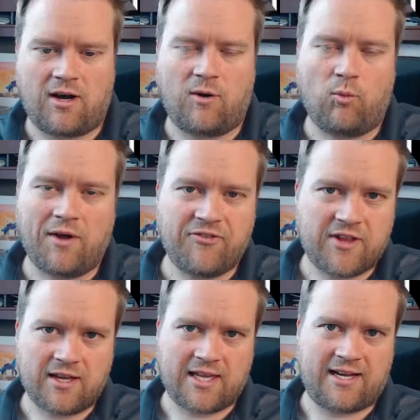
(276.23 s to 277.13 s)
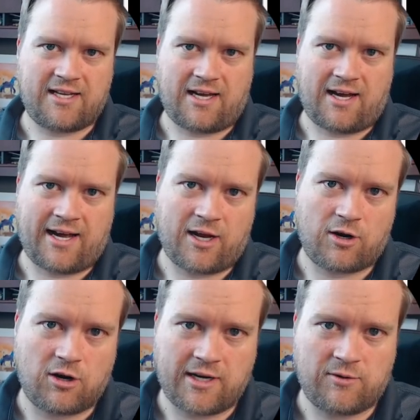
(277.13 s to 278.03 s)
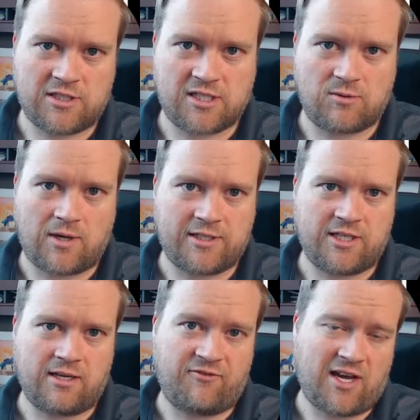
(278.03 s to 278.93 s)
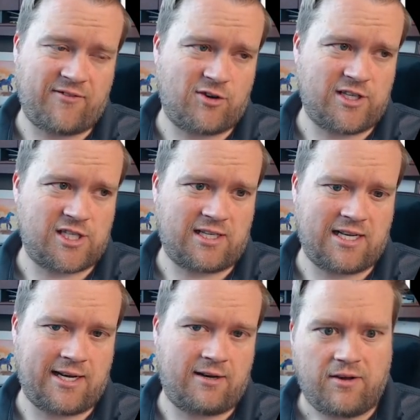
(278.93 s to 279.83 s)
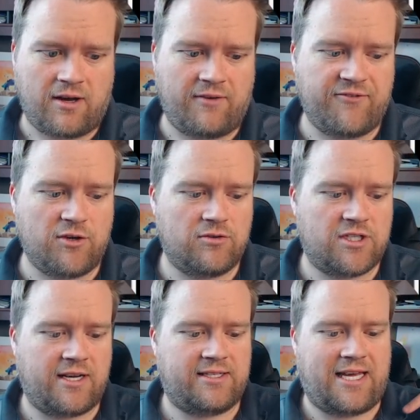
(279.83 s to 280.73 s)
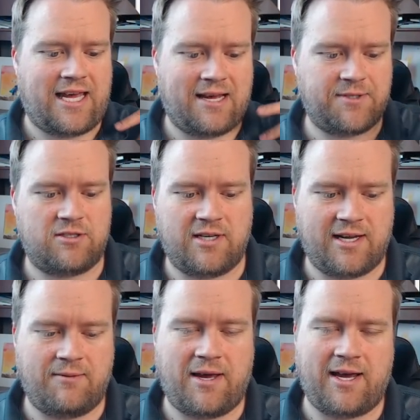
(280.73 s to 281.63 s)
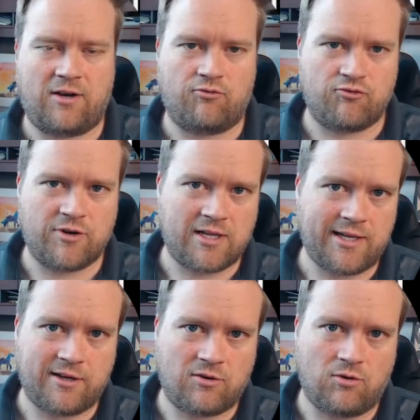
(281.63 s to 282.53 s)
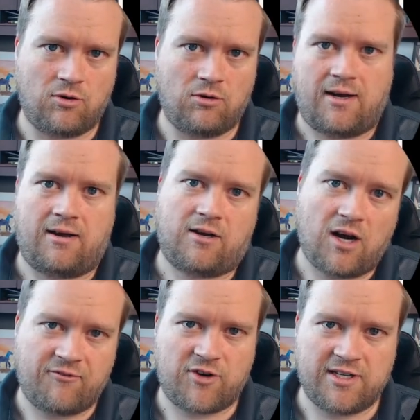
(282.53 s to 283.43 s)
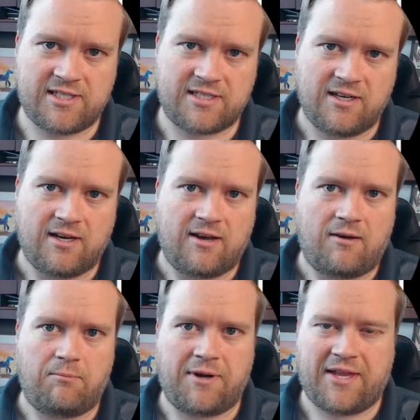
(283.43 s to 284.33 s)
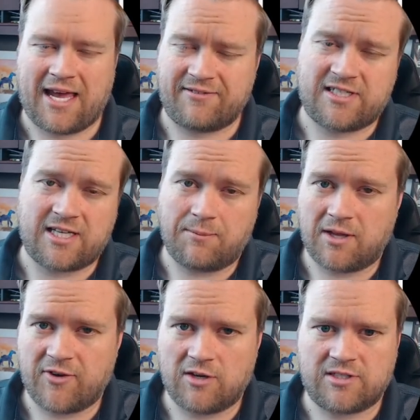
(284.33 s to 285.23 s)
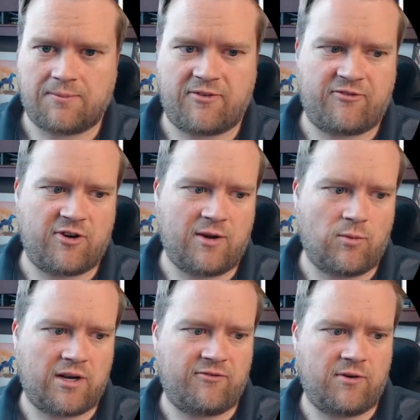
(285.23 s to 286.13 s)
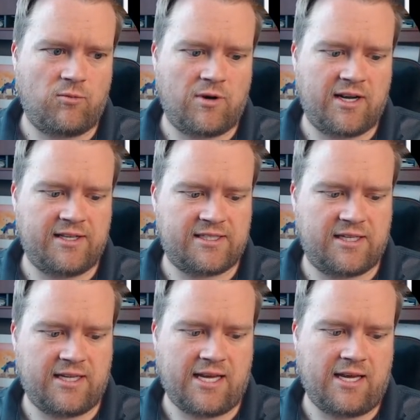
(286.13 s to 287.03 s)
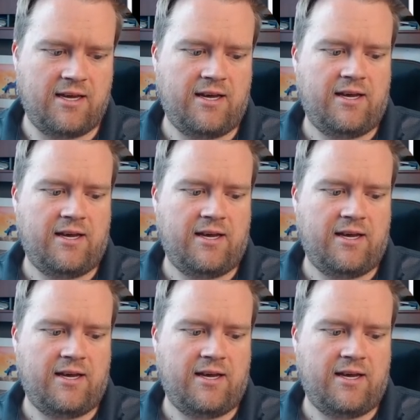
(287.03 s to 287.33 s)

Uh, one thing that I heard, I was just watching. If you haven't already checked it out, uh, Vue.js Amsterdam had a really cool uh, conference, but they have some of the videos up for free, and one of them was the